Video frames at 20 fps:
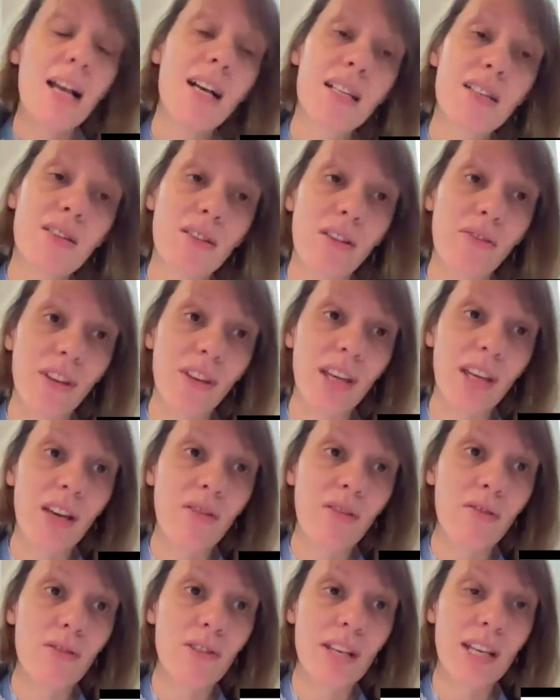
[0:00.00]
So the
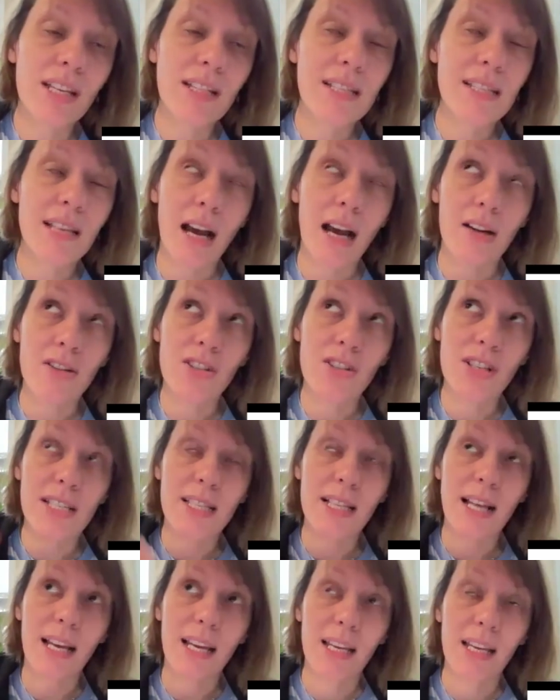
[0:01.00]
thinking routines are
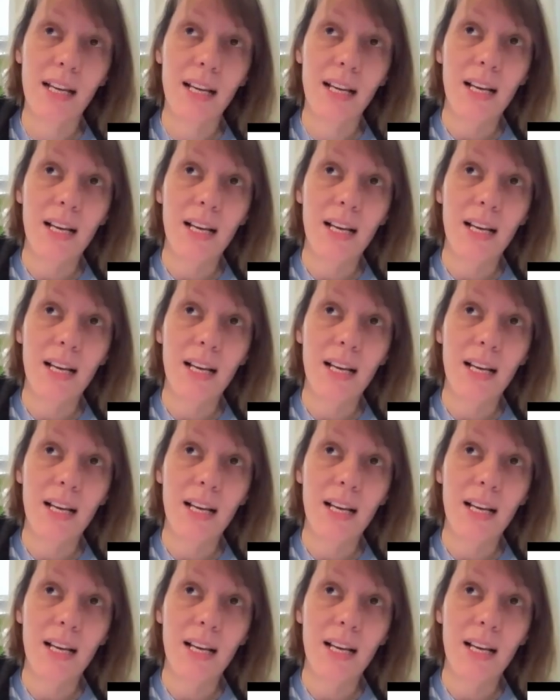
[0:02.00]
just